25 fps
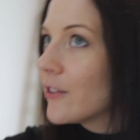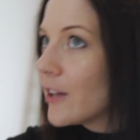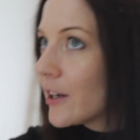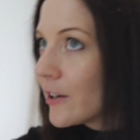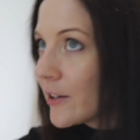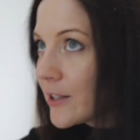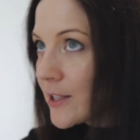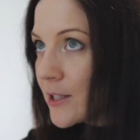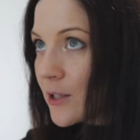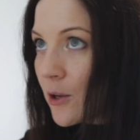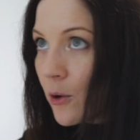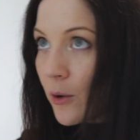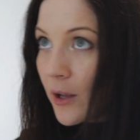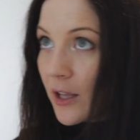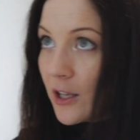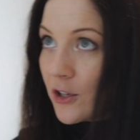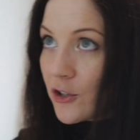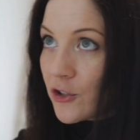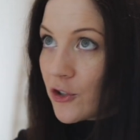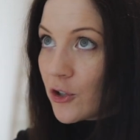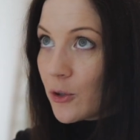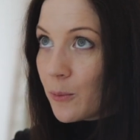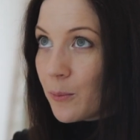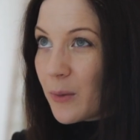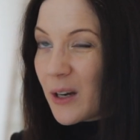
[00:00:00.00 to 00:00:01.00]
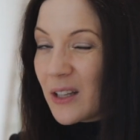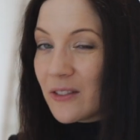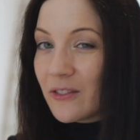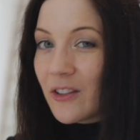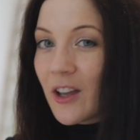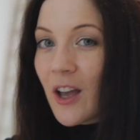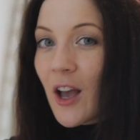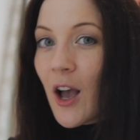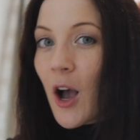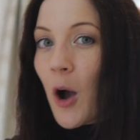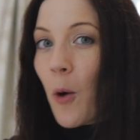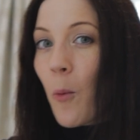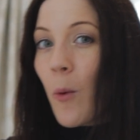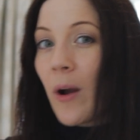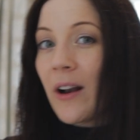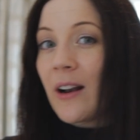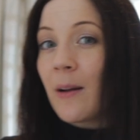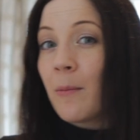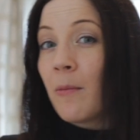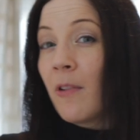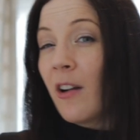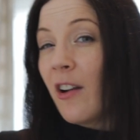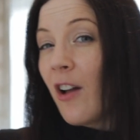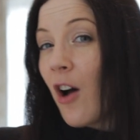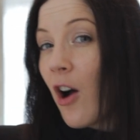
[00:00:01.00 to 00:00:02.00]
There is no issue. But when
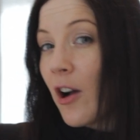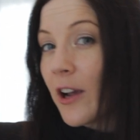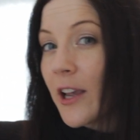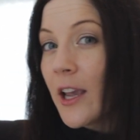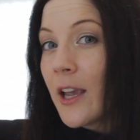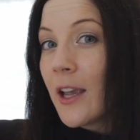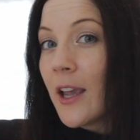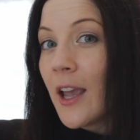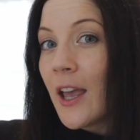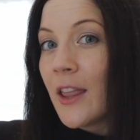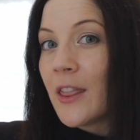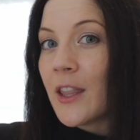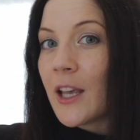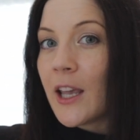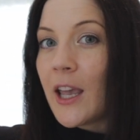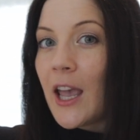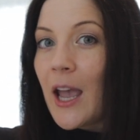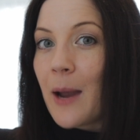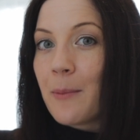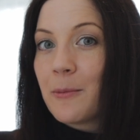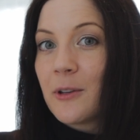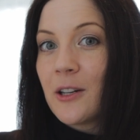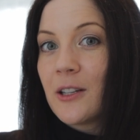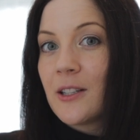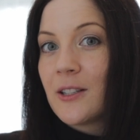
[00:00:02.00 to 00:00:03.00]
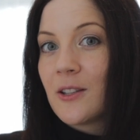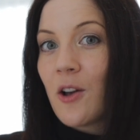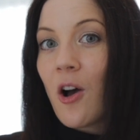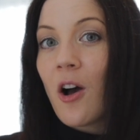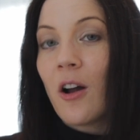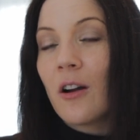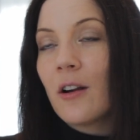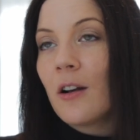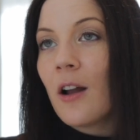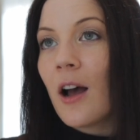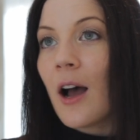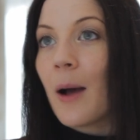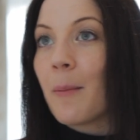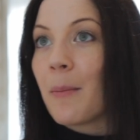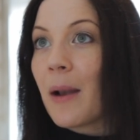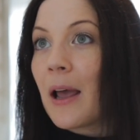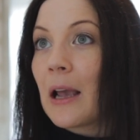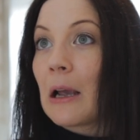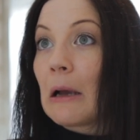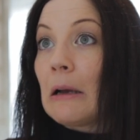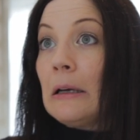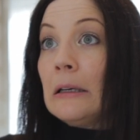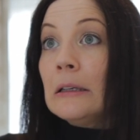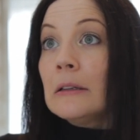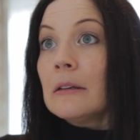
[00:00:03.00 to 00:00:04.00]
I'm vlogging and the camera is on, I'm
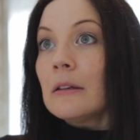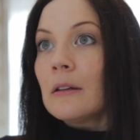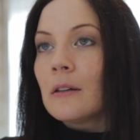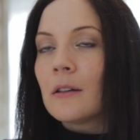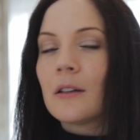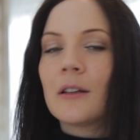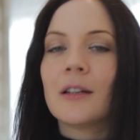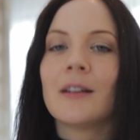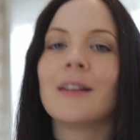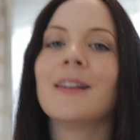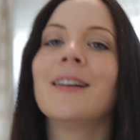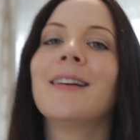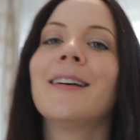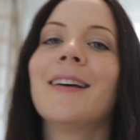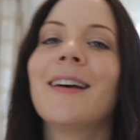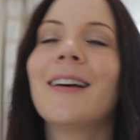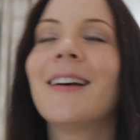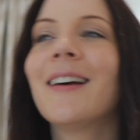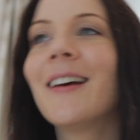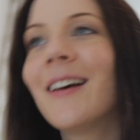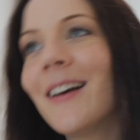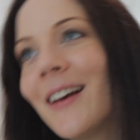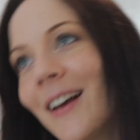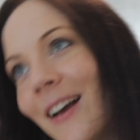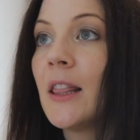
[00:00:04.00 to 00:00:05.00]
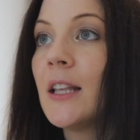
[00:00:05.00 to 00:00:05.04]
like, ugh.